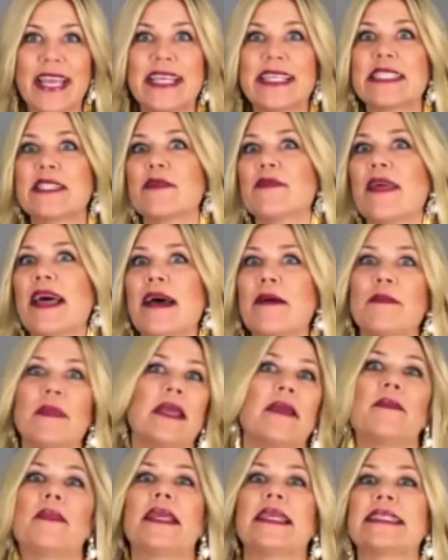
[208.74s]
so that
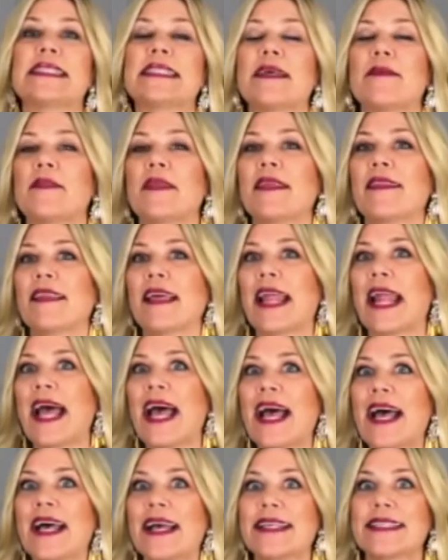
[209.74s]
might be something that
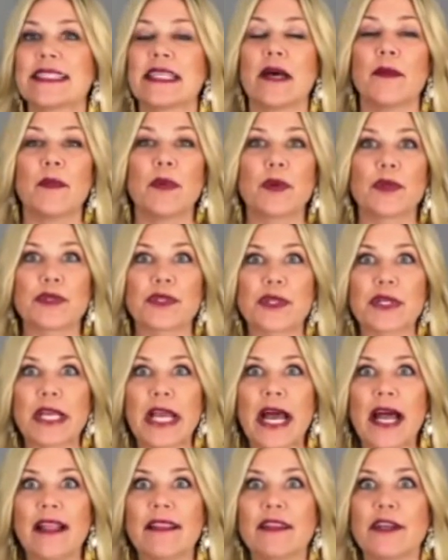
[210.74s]
has a bolder
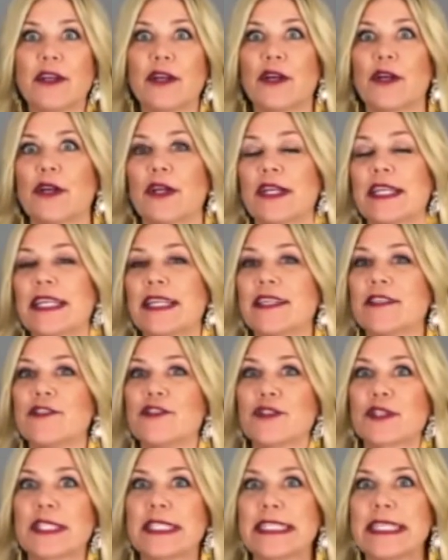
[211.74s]
color, an
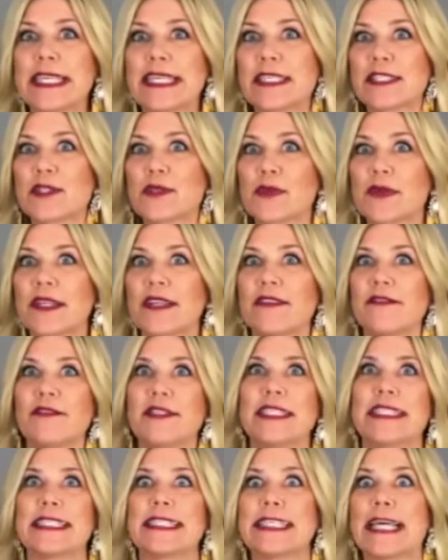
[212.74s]
interesting sort of
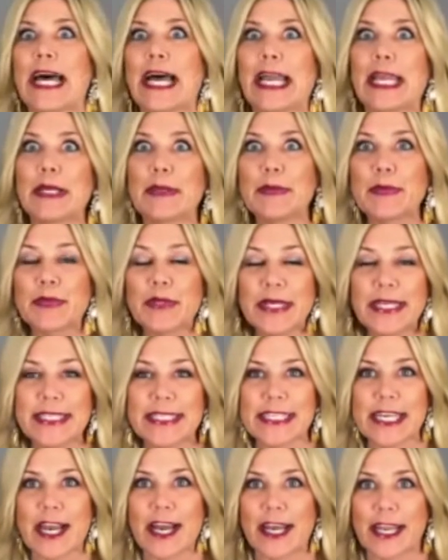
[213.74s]
design
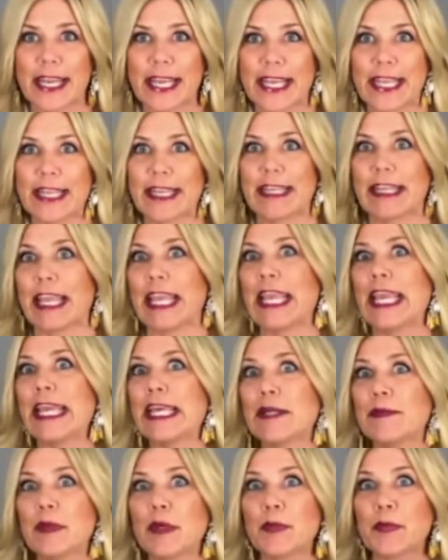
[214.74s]
print on it.
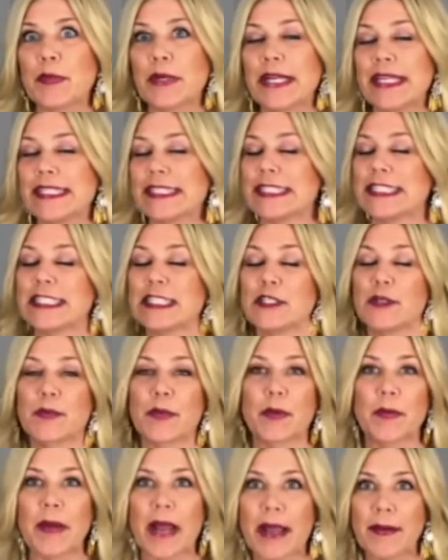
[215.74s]
Animal prints,
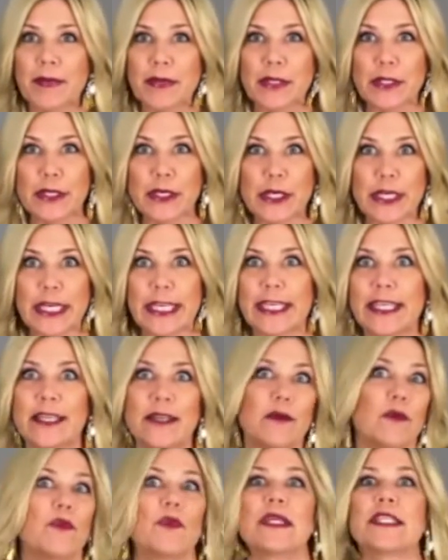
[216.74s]
super popular
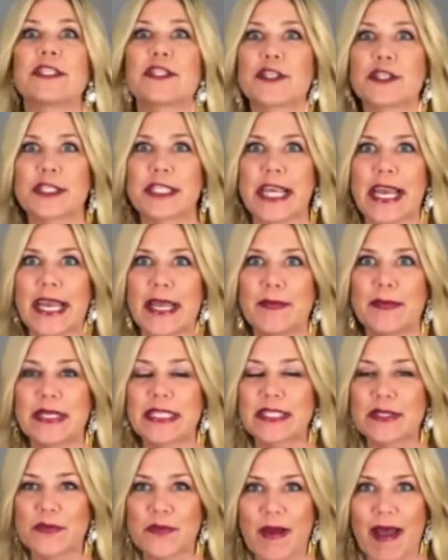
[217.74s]
in winter time
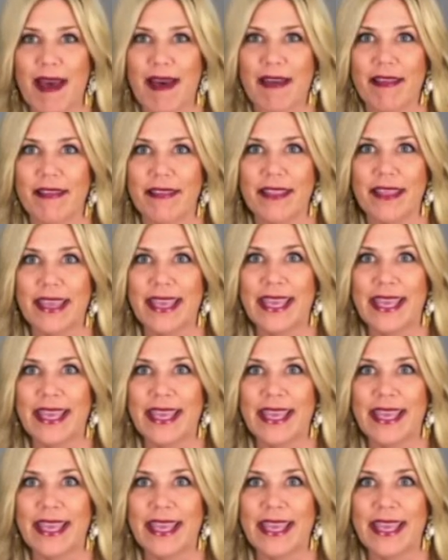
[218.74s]
as well